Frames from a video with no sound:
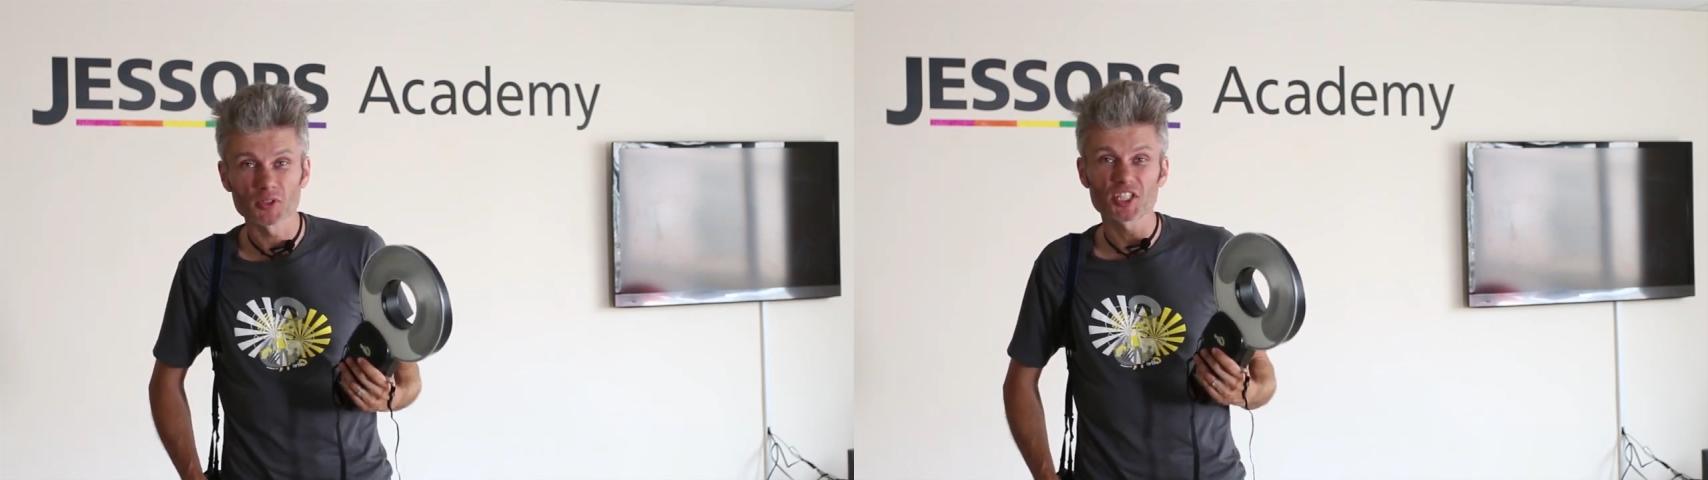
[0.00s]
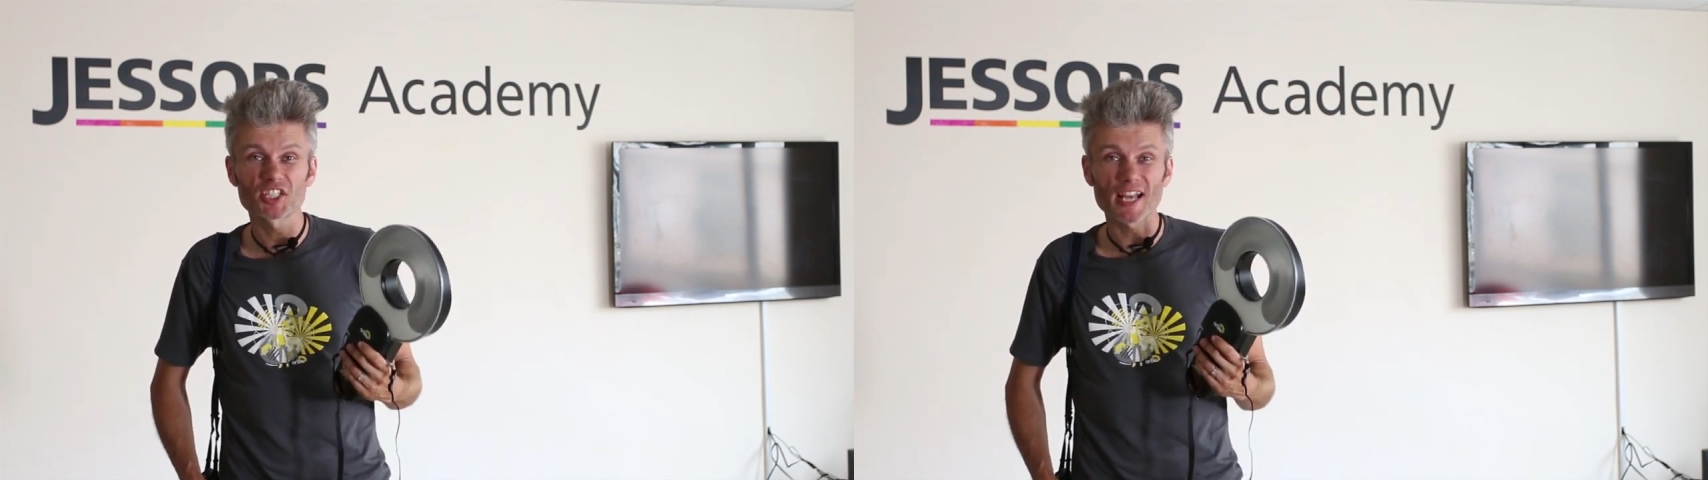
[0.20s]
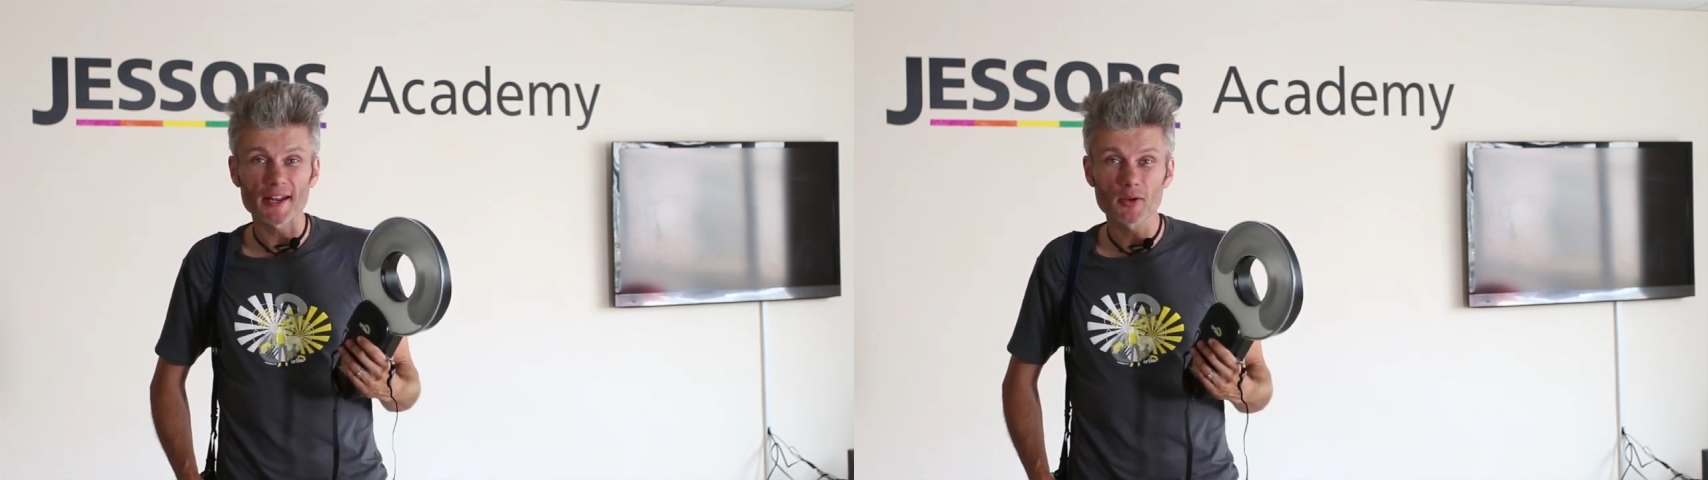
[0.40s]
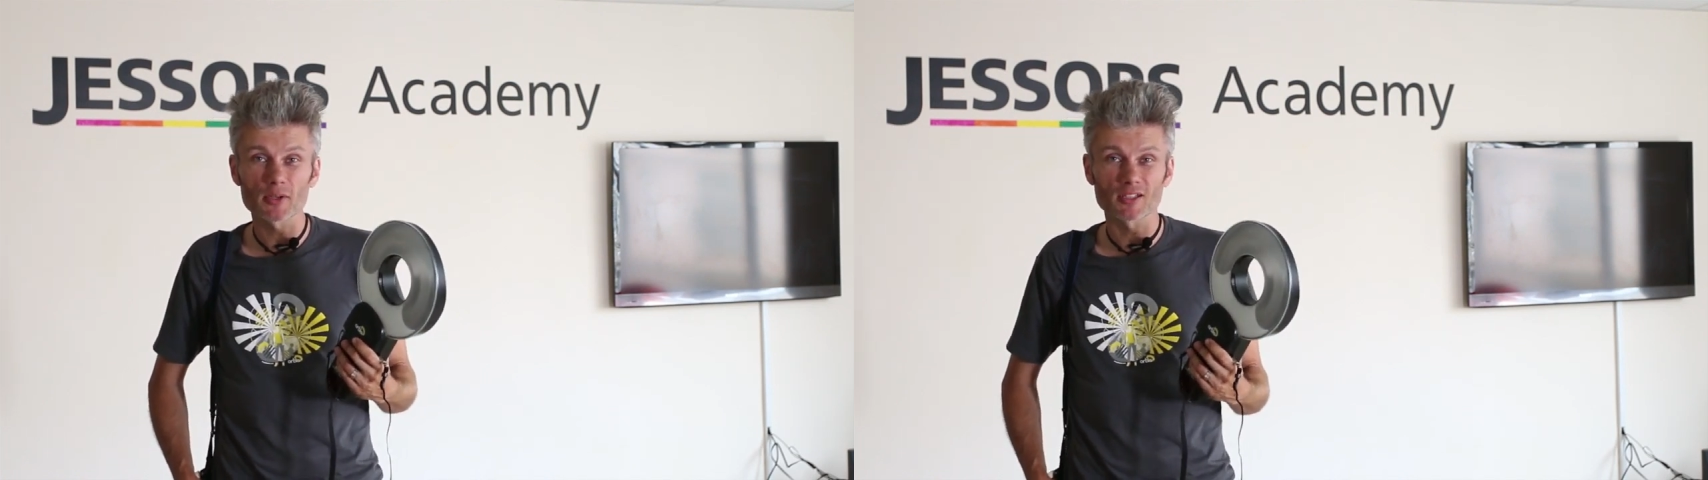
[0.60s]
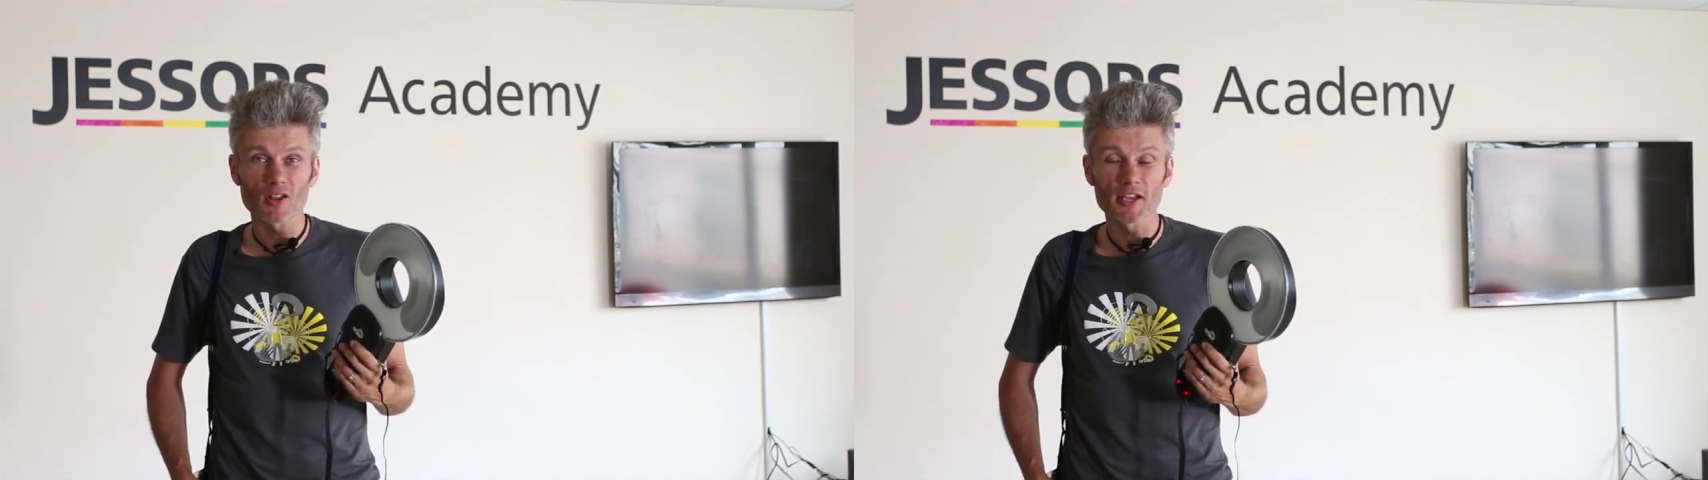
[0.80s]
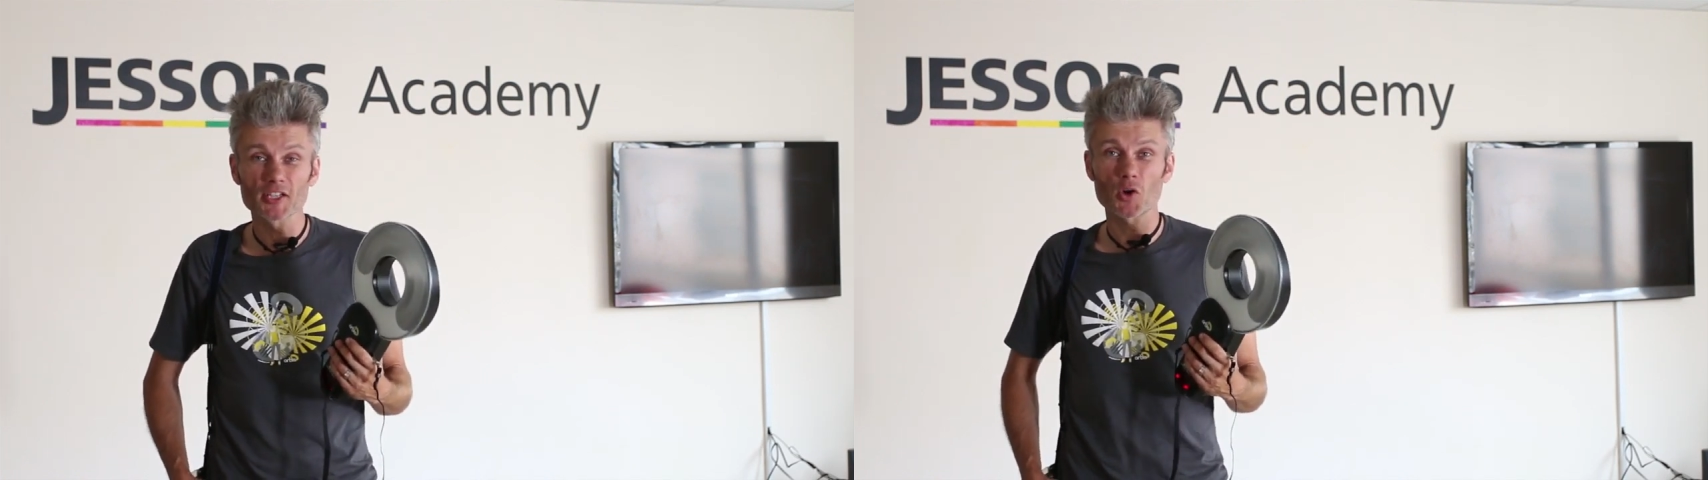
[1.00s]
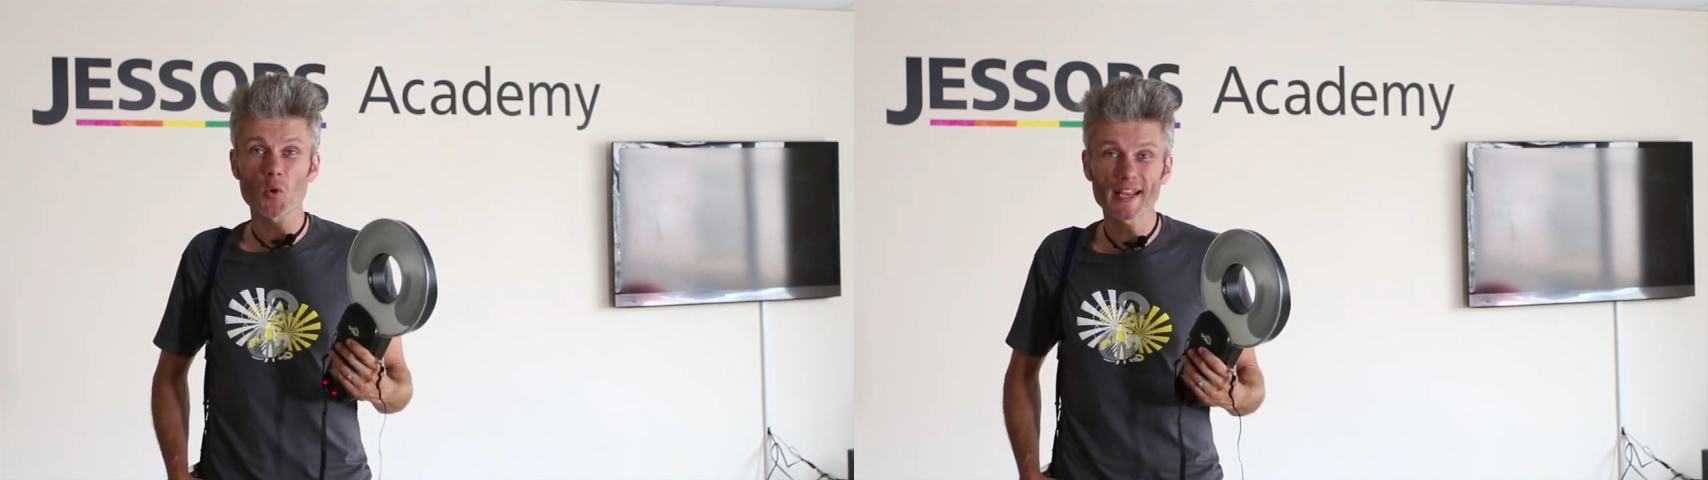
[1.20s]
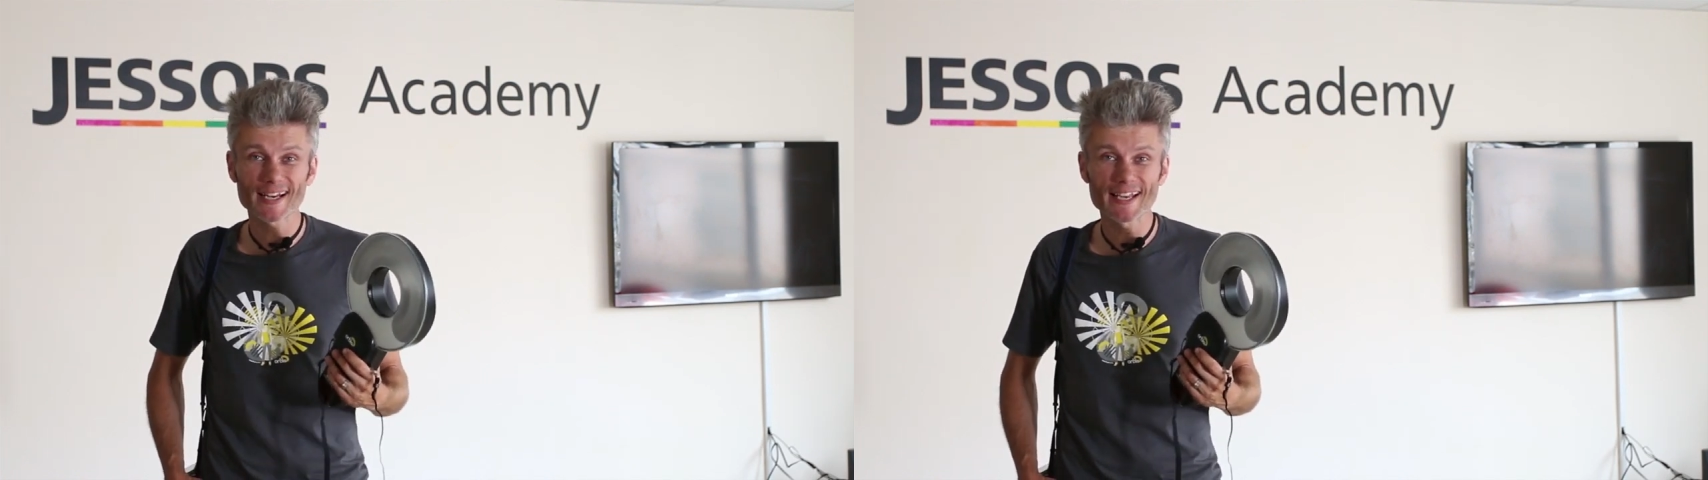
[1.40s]
shadowless light
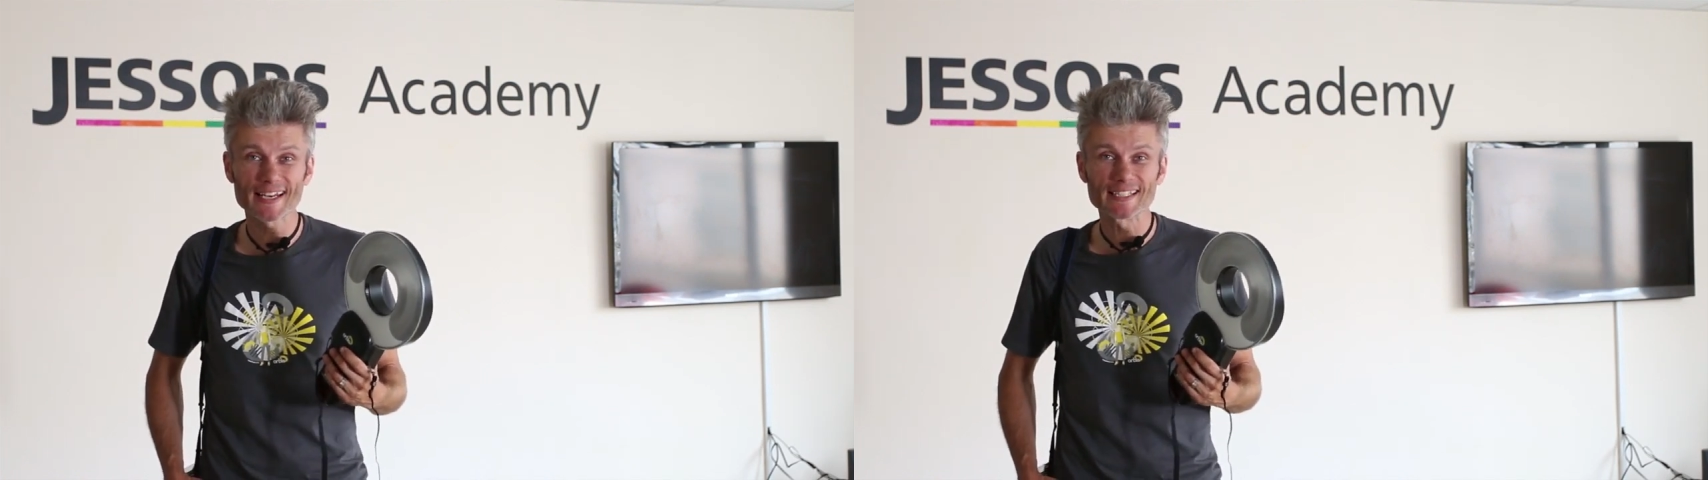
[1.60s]
quickly and